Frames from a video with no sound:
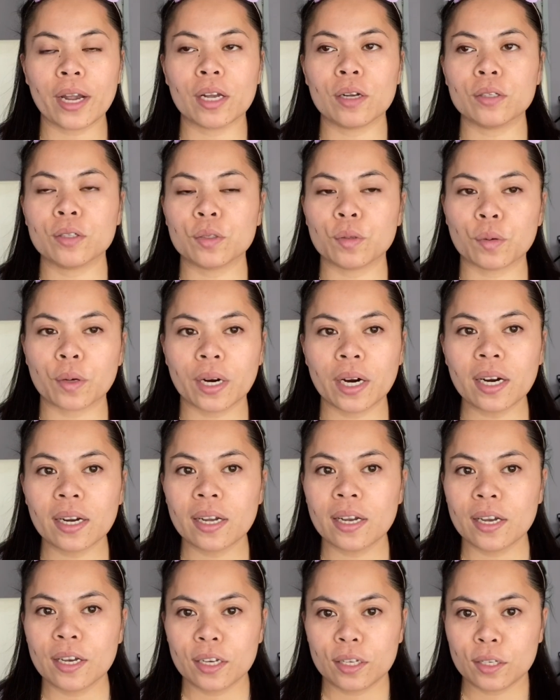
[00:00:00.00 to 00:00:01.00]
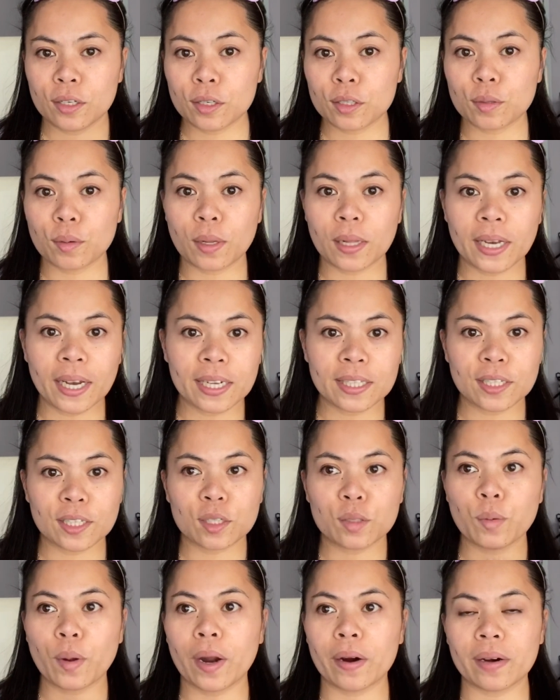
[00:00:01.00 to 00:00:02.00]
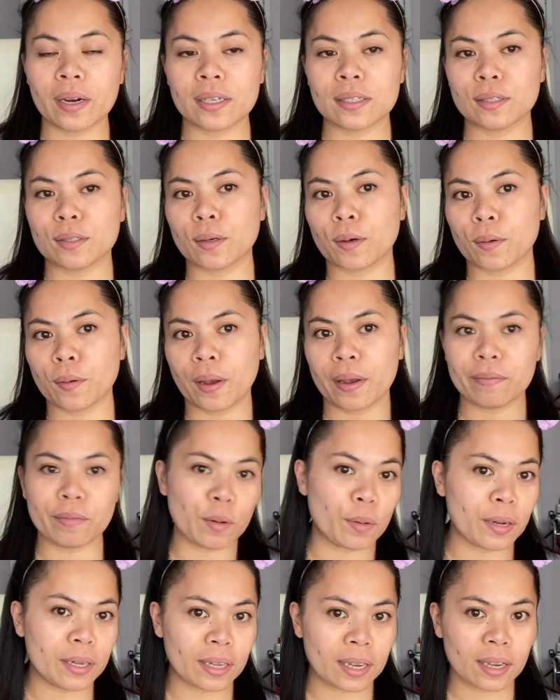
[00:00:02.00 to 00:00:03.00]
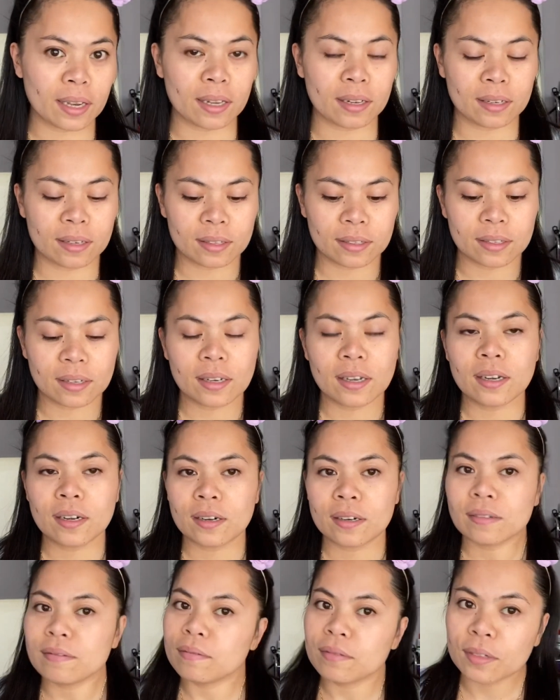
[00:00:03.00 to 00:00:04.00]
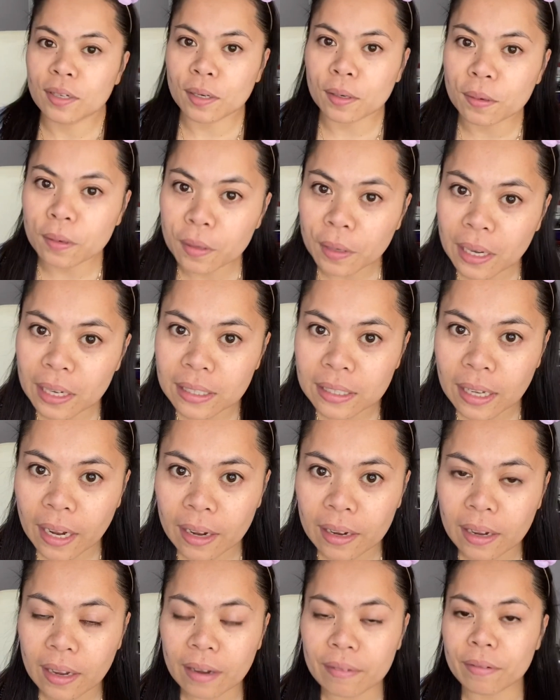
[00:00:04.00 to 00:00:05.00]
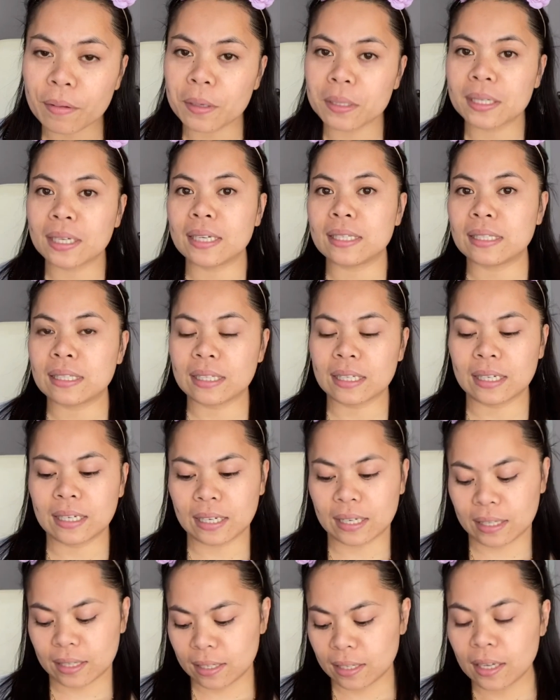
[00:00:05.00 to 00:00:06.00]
go to work. Usually I just wear it so everyone can, you know, everyone can see it.